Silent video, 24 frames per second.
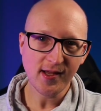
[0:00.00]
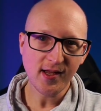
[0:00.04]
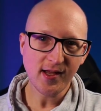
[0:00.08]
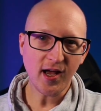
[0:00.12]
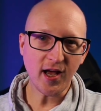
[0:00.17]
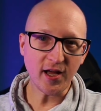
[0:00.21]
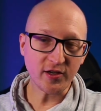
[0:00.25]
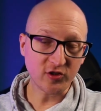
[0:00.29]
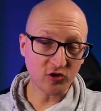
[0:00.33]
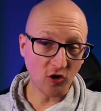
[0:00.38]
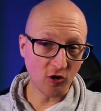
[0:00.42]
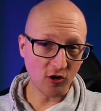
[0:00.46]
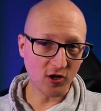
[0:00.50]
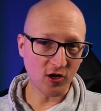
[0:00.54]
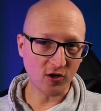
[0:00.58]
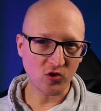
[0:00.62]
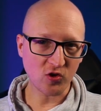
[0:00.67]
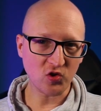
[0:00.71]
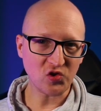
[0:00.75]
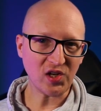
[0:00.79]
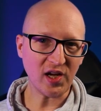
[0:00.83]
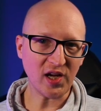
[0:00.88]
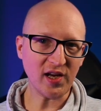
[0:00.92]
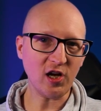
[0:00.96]
A Docker
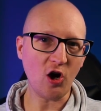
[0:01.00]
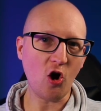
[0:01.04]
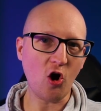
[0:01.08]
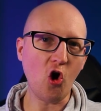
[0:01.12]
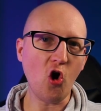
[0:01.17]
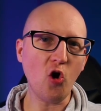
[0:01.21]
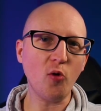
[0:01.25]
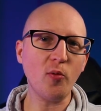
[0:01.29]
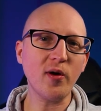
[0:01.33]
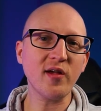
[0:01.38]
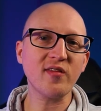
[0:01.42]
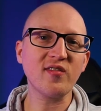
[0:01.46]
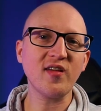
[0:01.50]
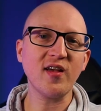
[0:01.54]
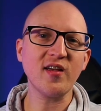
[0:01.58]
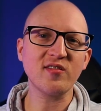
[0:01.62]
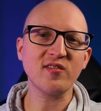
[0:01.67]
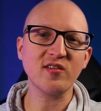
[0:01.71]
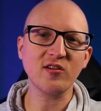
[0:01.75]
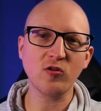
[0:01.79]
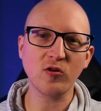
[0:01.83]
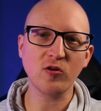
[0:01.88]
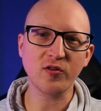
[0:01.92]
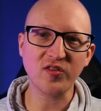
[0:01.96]
container always has a
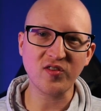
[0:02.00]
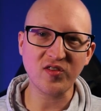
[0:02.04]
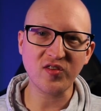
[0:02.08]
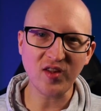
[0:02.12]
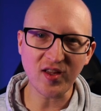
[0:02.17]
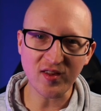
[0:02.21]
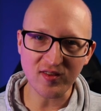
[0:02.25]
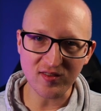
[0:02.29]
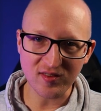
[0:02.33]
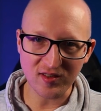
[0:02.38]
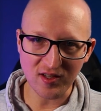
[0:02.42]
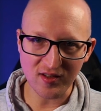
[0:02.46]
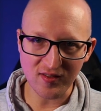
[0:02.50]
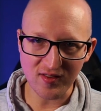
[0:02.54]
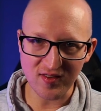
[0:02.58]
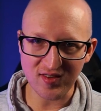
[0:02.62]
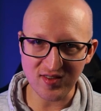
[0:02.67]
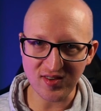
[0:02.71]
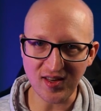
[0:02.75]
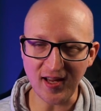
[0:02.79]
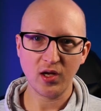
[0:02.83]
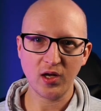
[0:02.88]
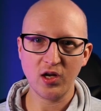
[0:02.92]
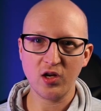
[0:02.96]
consistent
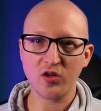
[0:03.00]
state,